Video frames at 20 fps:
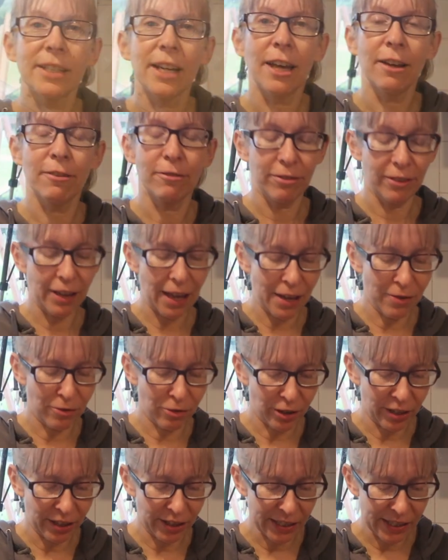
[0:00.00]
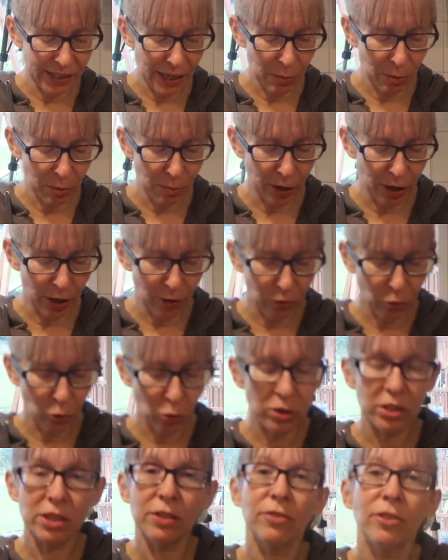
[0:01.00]
start flavouring this up a bit. Of
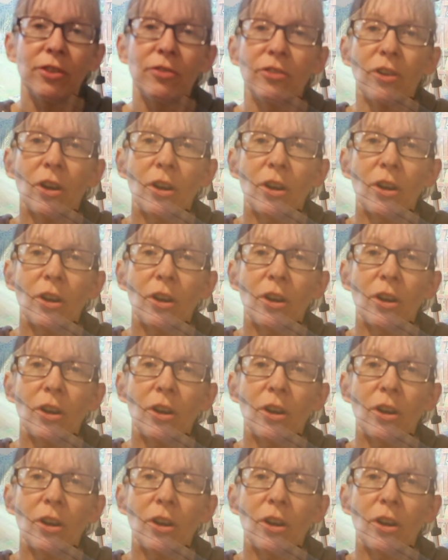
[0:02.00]
course, if you've